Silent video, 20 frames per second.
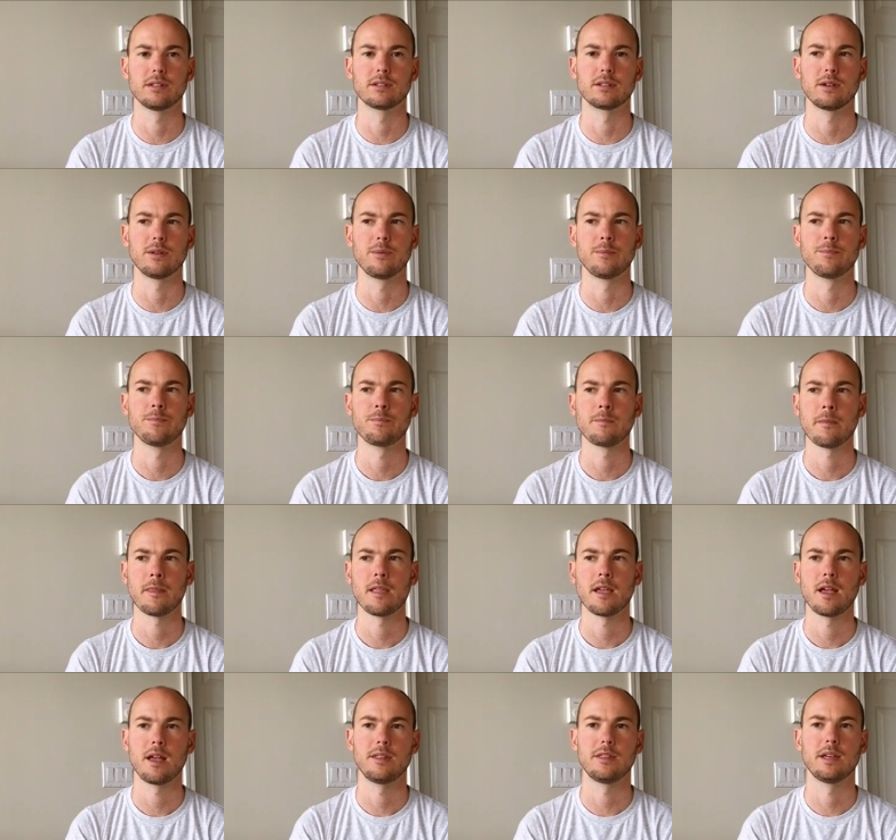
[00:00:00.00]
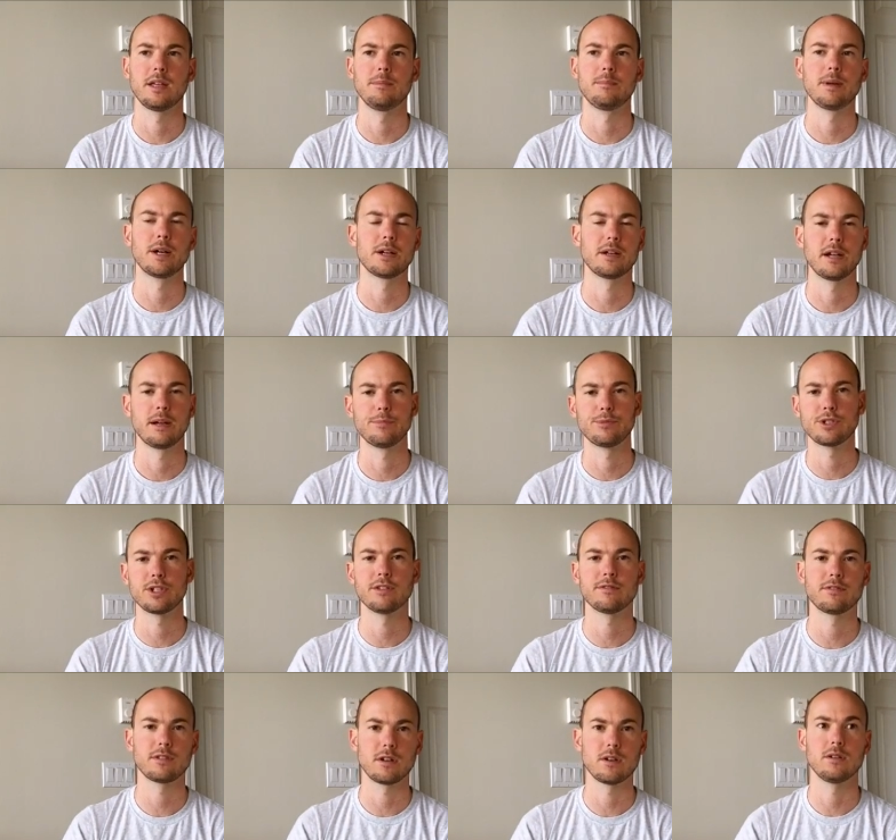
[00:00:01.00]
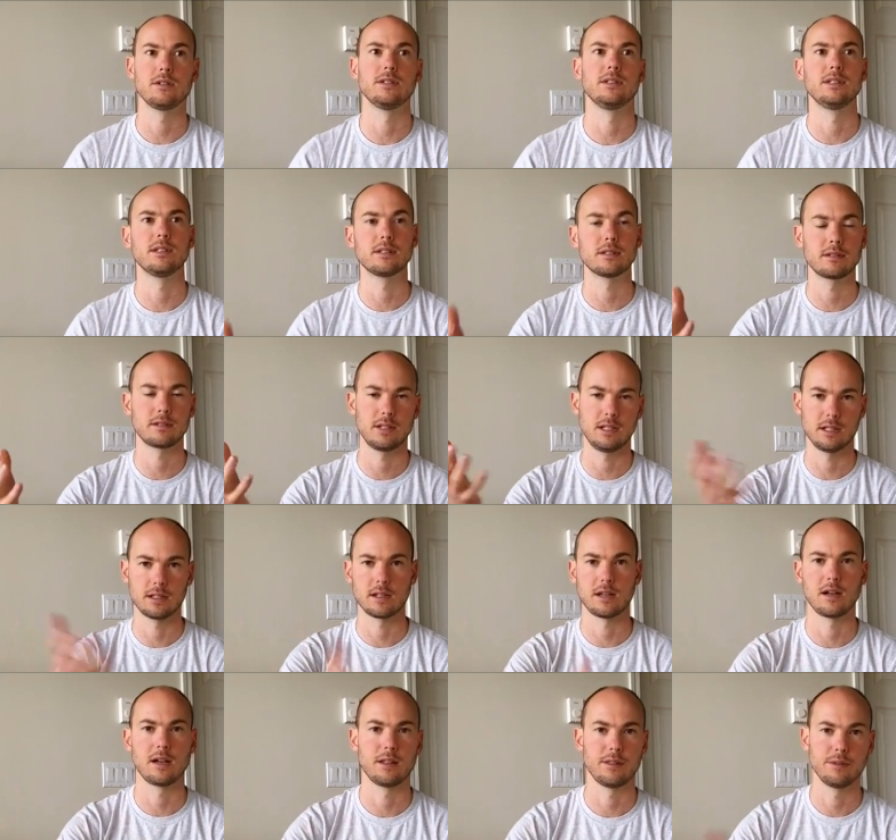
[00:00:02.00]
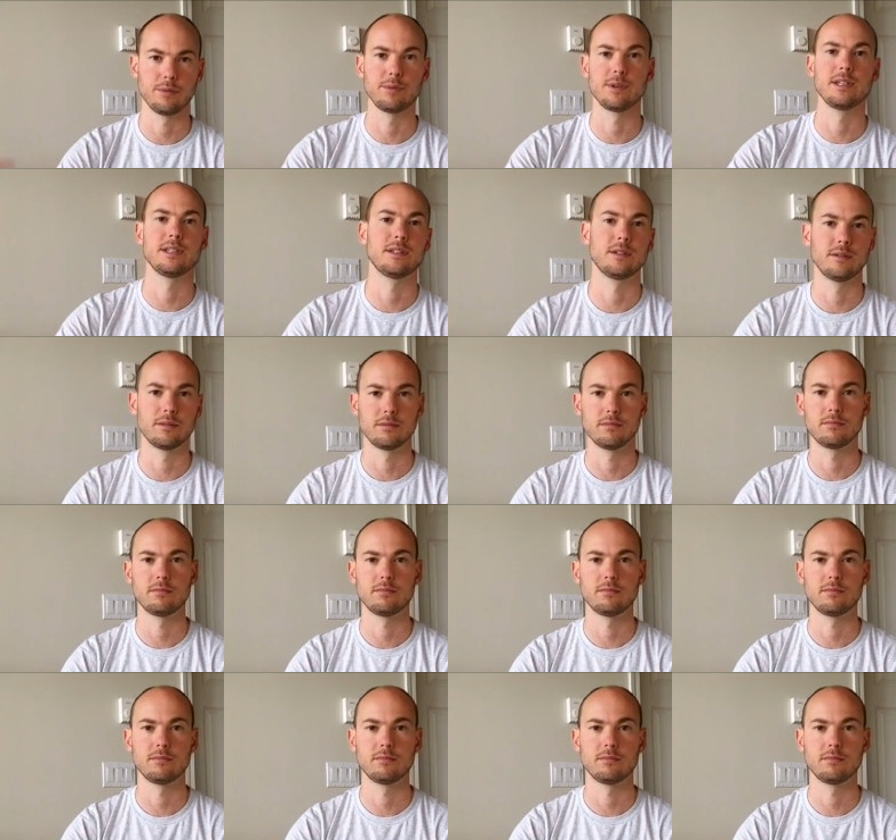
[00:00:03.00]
So, and then paradigm shift. Oh, he saw the reason.